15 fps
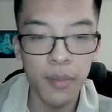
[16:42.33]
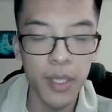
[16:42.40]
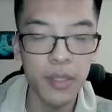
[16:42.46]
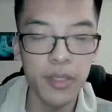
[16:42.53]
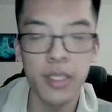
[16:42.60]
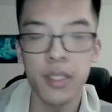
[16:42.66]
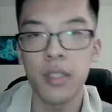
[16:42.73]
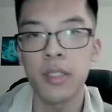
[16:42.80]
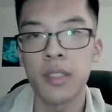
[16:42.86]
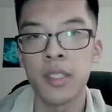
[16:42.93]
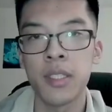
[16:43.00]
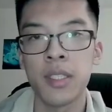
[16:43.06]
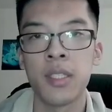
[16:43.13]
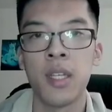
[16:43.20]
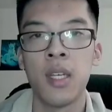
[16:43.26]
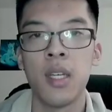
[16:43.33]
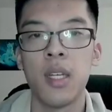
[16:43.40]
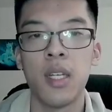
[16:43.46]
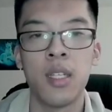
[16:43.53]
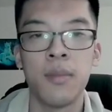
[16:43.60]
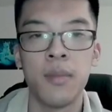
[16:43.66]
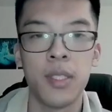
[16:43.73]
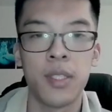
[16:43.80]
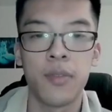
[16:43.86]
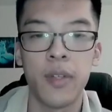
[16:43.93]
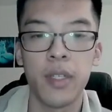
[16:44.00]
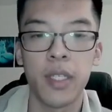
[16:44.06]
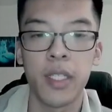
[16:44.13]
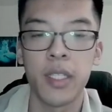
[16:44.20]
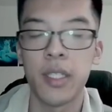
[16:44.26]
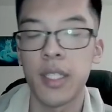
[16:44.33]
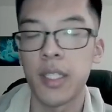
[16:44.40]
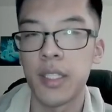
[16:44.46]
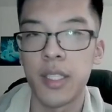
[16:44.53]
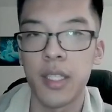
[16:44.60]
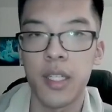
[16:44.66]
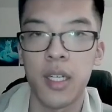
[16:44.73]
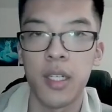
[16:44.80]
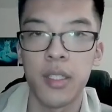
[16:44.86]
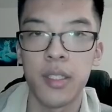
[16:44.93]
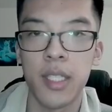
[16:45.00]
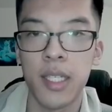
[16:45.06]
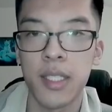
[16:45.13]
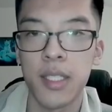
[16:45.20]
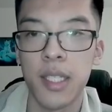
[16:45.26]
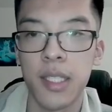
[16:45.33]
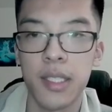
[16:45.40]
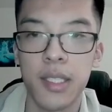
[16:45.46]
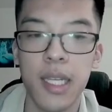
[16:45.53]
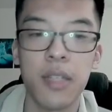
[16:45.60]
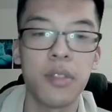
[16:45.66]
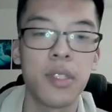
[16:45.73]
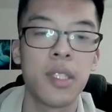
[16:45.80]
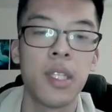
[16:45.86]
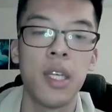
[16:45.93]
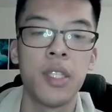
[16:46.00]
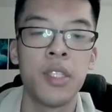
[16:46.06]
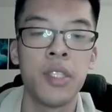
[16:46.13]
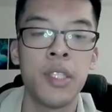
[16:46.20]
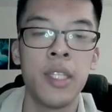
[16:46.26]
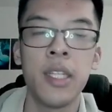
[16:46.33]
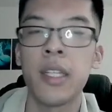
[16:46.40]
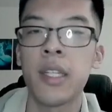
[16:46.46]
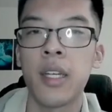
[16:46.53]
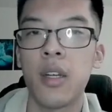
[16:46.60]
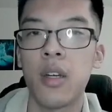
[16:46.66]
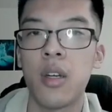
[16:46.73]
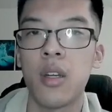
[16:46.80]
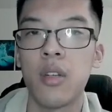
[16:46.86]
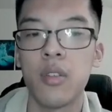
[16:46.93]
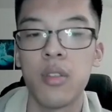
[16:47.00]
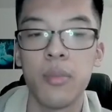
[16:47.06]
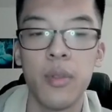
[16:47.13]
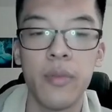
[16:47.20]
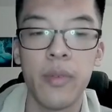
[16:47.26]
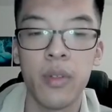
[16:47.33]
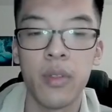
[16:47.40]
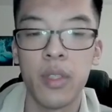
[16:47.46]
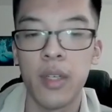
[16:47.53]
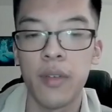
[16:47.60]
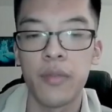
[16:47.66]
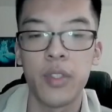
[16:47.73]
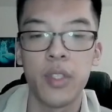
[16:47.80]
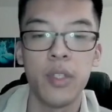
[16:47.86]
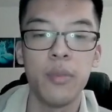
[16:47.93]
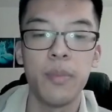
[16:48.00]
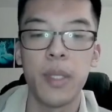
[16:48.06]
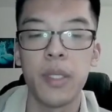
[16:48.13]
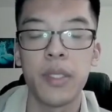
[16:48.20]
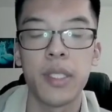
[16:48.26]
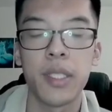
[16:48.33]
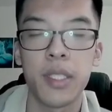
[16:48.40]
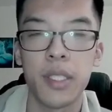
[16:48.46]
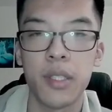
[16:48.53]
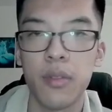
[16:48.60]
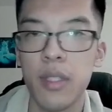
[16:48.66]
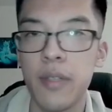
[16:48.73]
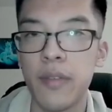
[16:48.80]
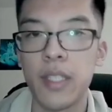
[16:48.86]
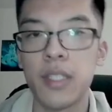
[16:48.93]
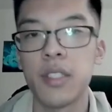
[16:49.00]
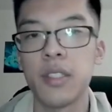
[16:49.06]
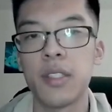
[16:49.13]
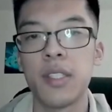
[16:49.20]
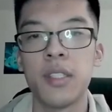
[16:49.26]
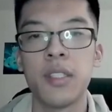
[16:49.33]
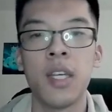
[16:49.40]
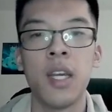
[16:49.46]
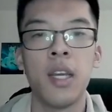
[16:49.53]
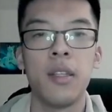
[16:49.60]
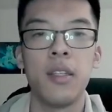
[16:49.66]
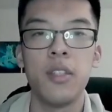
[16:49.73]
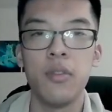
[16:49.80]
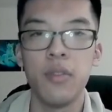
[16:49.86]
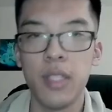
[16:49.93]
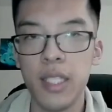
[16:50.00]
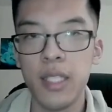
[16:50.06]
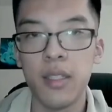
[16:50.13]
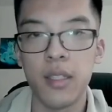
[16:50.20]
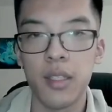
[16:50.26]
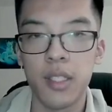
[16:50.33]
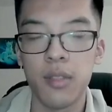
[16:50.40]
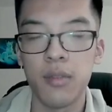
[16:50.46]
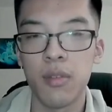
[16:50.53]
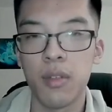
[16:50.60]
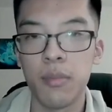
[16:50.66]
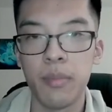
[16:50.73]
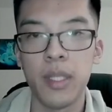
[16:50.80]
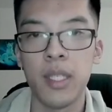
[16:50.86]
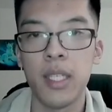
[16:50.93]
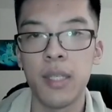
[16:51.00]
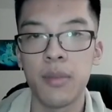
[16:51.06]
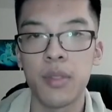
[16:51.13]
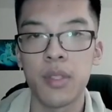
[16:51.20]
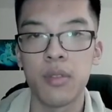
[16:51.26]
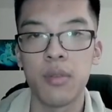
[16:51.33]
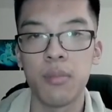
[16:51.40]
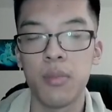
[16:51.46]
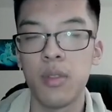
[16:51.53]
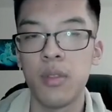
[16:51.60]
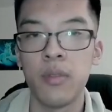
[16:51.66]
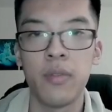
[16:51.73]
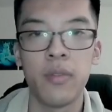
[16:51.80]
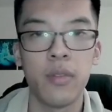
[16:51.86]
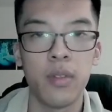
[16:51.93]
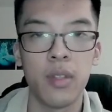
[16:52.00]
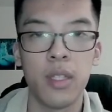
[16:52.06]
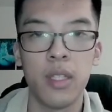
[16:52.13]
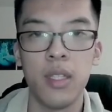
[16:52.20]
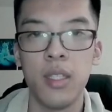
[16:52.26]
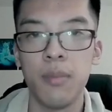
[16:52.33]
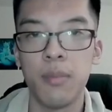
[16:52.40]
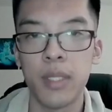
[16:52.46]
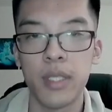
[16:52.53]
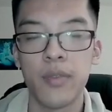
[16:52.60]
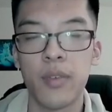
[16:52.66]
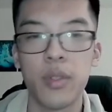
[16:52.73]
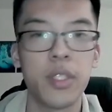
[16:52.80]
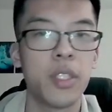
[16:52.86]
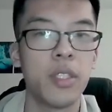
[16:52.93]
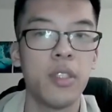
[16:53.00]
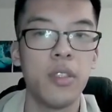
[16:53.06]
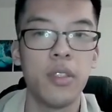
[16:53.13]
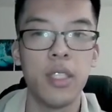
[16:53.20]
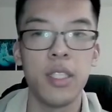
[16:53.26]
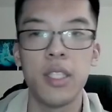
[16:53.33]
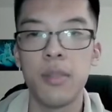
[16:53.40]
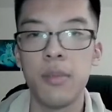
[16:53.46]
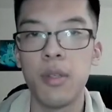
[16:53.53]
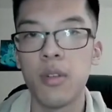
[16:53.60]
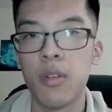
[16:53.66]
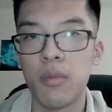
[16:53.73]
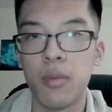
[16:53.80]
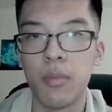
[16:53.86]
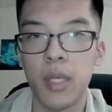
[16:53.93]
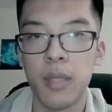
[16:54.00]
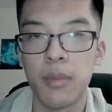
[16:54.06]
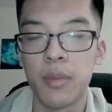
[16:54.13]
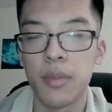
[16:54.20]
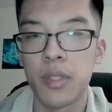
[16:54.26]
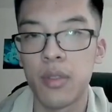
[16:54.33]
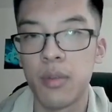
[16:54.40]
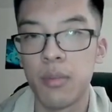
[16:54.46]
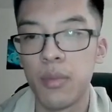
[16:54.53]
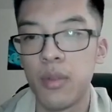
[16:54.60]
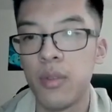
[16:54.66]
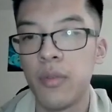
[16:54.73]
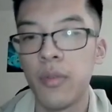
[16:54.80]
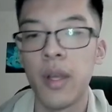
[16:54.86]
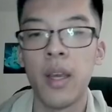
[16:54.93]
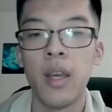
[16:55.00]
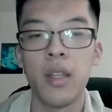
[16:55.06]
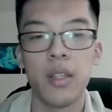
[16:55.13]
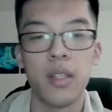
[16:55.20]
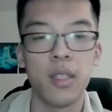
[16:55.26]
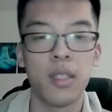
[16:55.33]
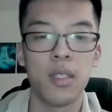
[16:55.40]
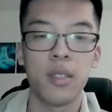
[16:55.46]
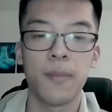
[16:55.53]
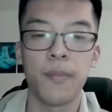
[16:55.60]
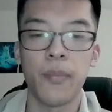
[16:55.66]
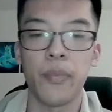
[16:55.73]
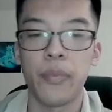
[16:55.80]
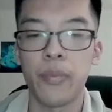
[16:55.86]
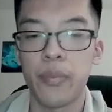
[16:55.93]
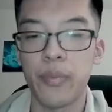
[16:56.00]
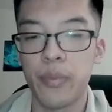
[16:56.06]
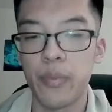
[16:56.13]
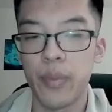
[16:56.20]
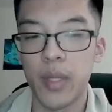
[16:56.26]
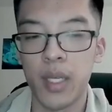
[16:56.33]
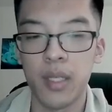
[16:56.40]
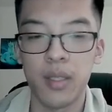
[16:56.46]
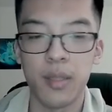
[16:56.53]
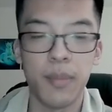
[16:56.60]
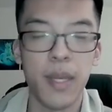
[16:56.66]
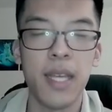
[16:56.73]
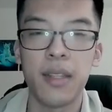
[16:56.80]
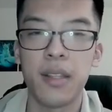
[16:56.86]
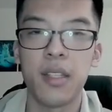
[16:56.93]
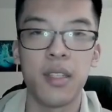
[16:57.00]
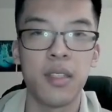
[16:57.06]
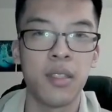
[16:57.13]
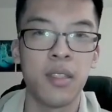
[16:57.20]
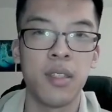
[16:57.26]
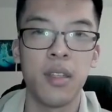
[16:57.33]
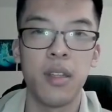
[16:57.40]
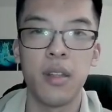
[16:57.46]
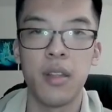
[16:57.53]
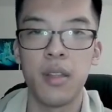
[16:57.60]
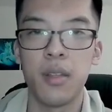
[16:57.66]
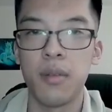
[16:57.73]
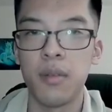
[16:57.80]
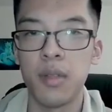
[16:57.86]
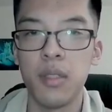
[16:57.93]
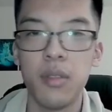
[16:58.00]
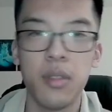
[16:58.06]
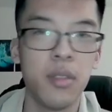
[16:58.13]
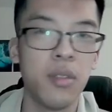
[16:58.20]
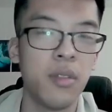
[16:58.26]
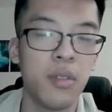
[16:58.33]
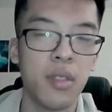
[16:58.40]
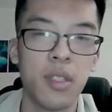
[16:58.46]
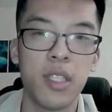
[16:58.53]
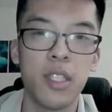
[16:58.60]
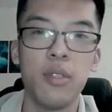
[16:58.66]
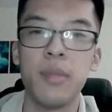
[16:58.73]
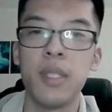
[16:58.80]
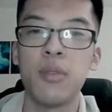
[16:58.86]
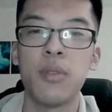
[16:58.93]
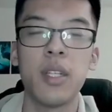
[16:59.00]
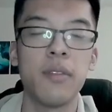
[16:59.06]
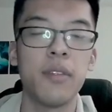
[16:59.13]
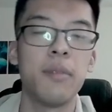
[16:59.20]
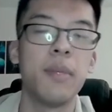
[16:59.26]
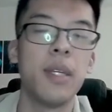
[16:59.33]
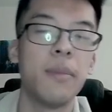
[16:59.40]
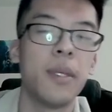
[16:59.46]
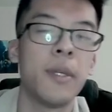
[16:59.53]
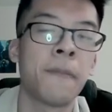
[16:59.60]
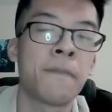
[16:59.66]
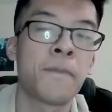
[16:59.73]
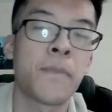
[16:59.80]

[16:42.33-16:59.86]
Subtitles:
Piercing Darkness is very good into decks like Scouts, just needing that hard removal. You have 2 Piercings, 3 Vengeances. You need to be able to remove the Misfortune. You need to be able to remove the Pantheon, the Lulu, the Yumi, whatever it may be.